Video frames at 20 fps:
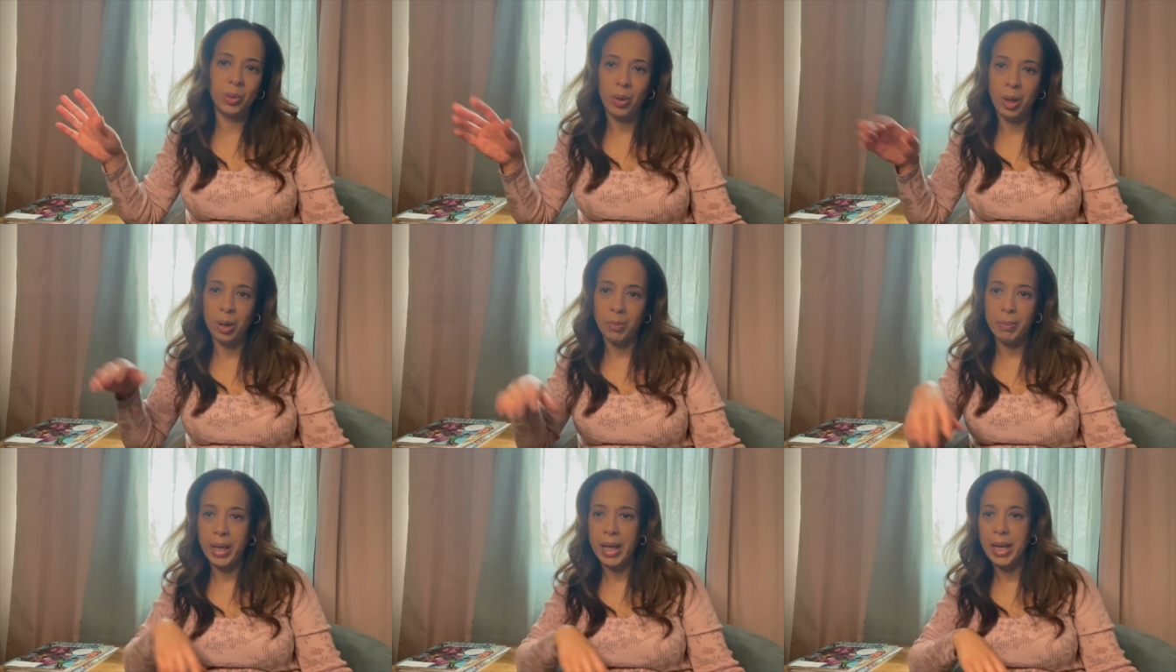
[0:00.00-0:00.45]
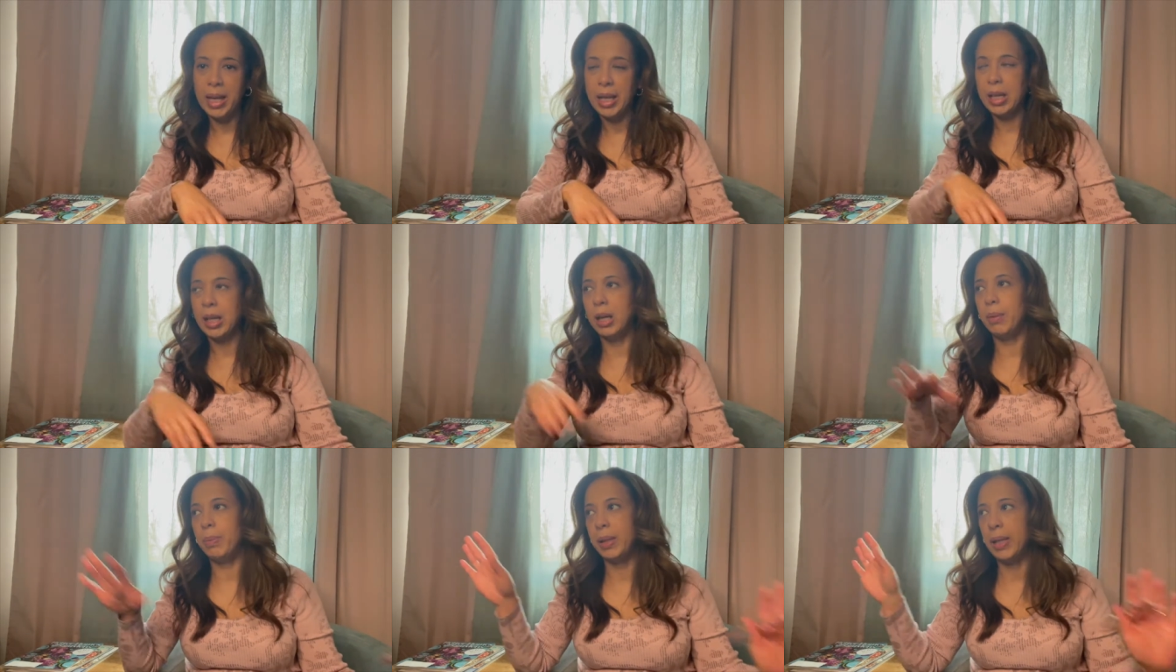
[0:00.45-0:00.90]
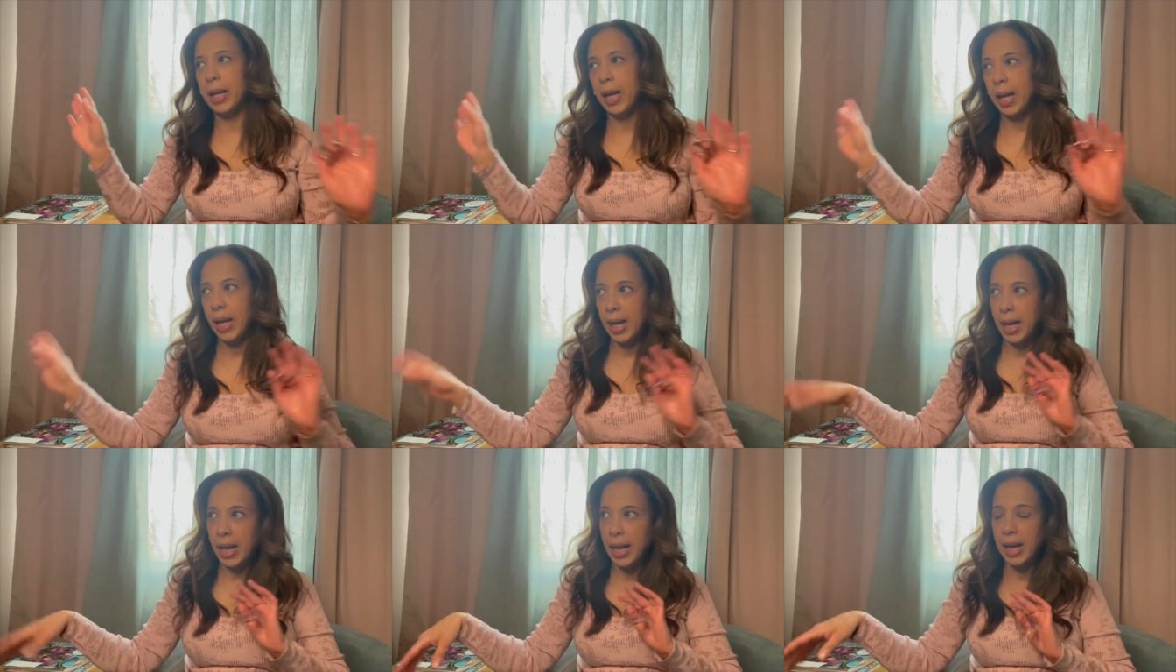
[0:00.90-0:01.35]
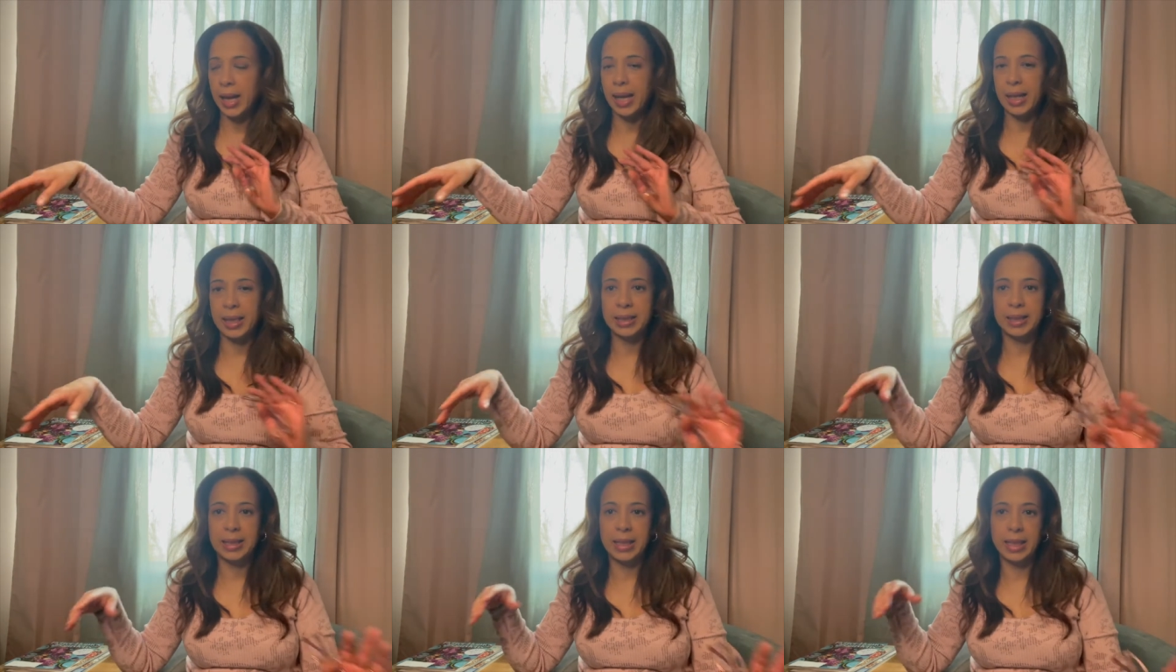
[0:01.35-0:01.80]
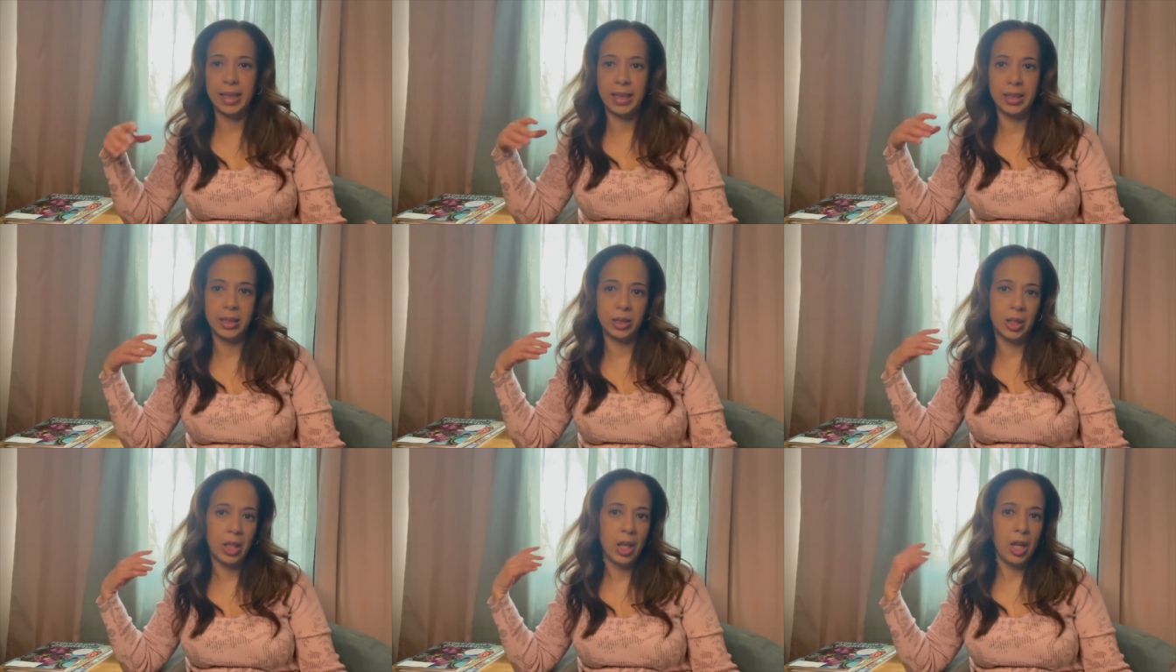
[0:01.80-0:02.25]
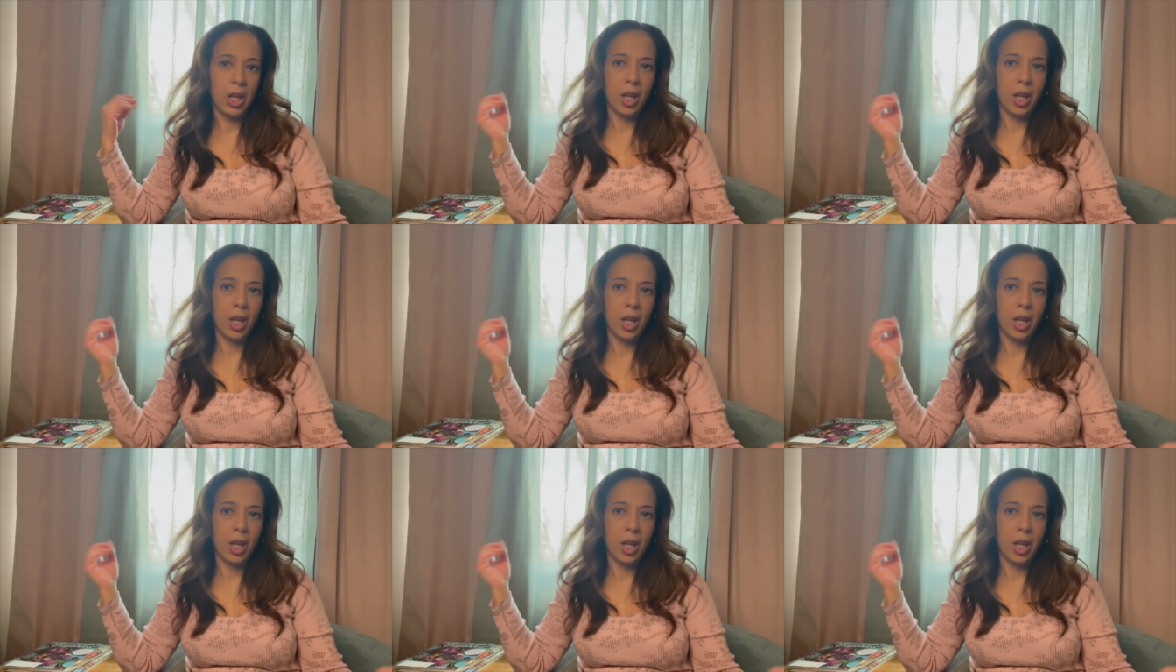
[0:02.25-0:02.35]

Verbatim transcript: our makeup and hacks and